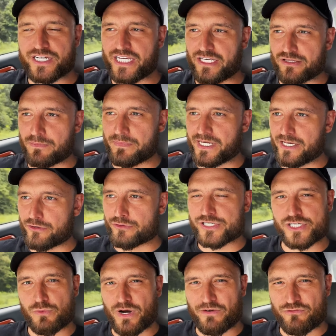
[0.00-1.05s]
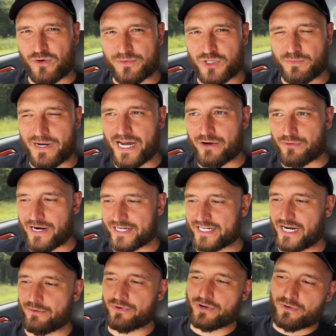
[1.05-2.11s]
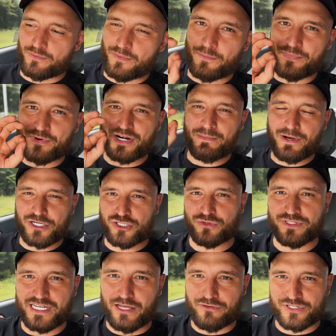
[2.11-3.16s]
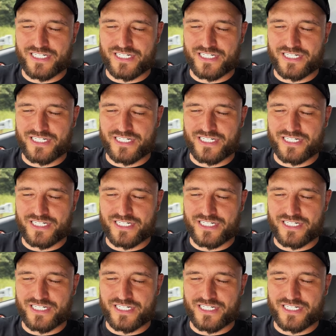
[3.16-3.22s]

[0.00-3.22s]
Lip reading: kilometers away from Dubai right now. We're pretty much on the other